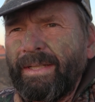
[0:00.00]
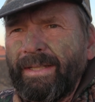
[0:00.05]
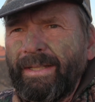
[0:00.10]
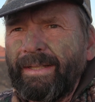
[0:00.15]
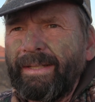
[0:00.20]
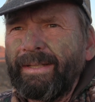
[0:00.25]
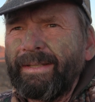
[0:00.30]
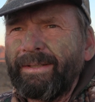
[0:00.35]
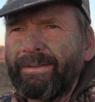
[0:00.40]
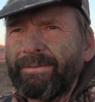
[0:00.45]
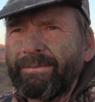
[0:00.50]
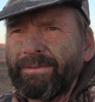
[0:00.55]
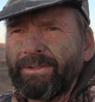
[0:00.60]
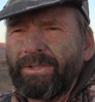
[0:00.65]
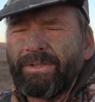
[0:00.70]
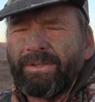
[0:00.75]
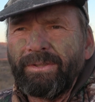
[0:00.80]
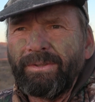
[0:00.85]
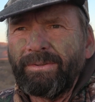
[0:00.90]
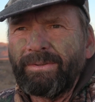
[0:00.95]
I
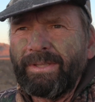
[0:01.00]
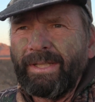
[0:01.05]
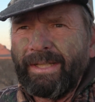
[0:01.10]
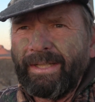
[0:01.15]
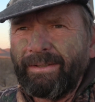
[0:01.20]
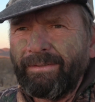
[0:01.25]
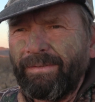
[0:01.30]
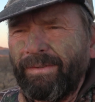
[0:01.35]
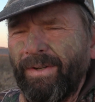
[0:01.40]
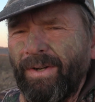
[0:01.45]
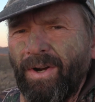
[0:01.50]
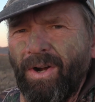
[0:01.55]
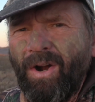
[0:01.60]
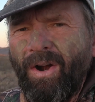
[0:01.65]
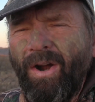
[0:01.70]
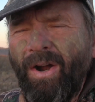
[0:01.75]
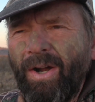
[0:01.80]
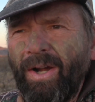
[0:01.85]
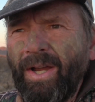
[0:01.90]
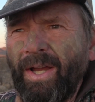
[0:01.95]
don't shoot that
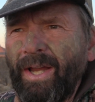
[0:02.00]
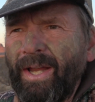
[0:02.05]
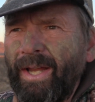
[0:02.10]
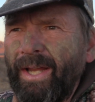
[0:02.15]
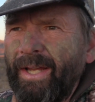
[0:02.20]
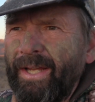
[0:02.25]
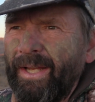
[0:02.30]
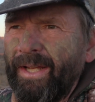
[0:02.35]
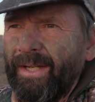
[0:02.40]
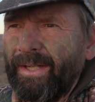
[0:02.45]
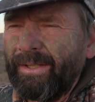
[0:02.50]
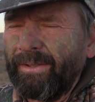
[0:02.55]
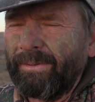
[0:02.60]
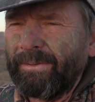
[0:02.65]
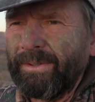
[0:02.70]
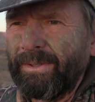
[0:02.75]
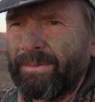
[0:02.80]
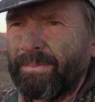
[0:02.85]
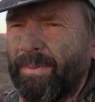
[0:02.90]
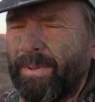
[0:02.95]
far, and it
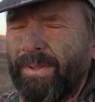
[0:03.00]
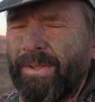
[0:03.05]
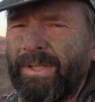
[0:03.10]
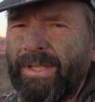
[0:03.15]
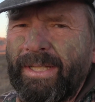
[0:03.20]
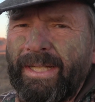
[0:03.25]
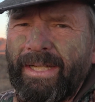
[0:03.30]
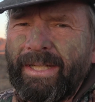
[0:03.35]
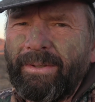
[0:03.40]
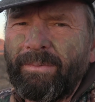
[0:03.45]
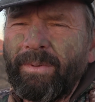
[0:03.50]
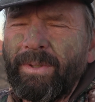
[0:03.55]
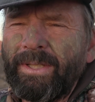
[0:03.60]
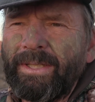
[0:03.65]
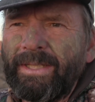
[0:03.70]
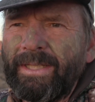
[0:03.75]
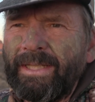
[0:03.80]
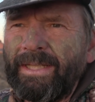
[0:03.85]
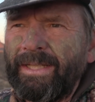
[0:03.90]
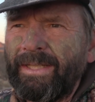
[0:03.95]
was pretty dang
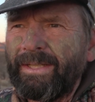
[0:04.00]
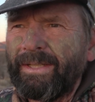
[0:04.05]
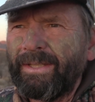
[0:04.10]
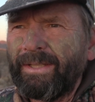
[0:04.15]
windy,